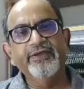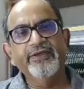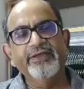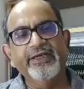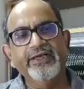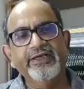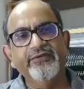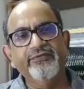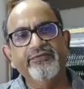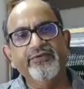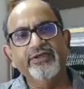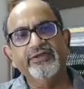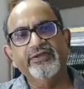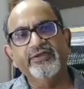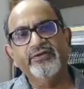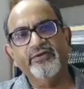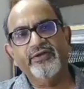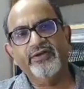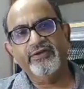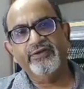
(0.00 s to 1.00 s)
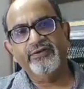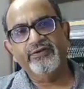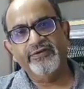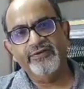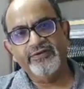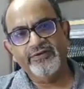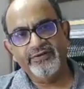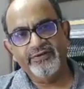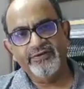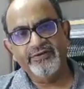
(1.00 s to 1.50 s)
that is where the ureter is
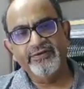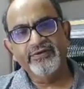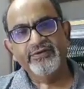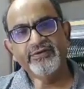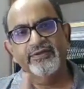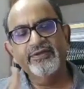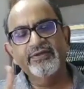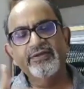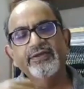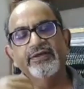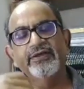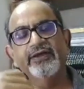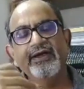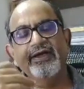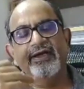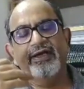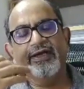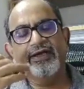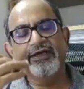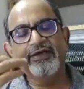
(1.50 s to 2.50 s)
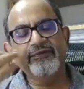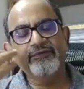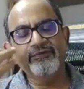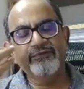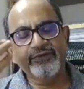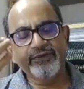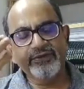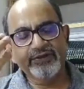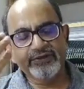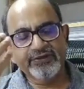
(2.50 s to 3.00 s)
injured. And
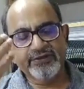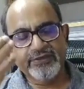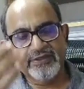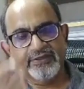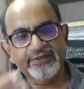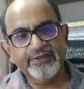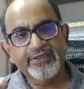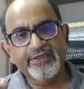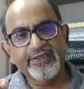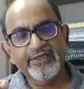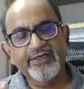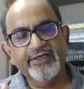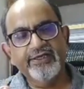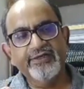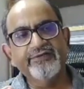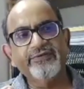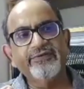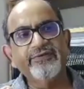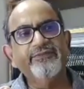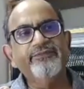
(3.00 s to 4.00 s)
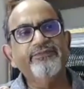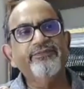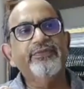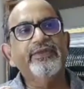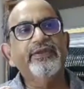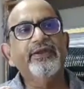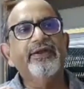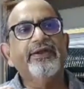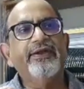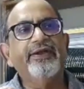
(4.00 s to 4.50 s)
the third thing is
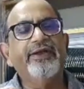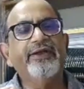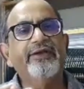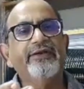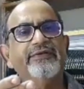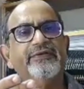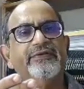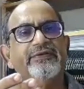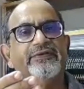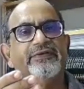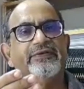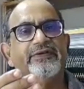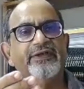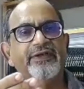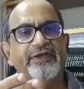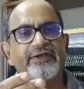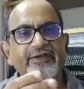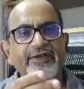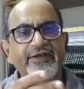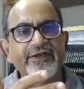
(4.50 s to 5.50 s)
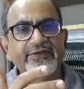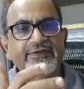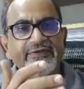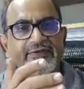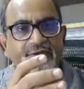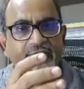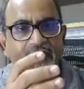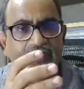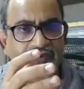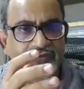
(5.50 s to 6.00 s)
in surgeries
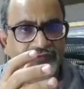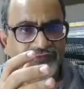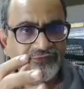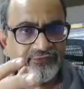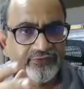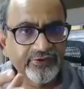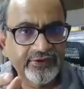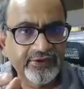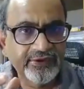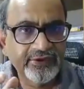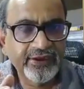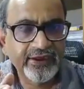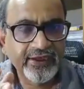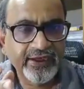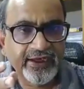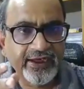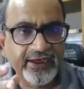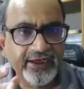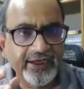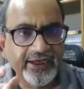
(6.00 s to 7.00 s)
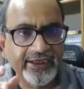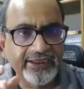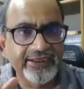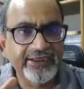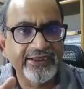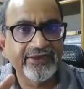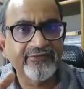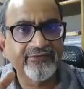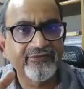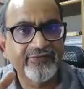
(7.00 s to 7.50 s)
of
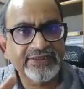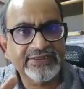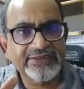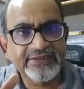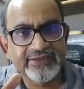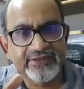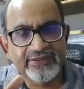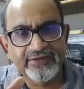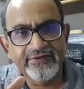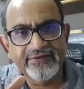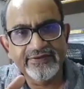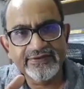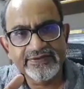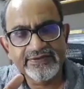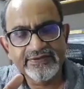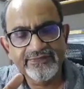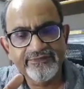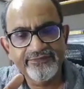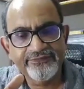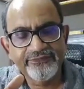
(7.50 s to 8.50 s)
iliac vessels,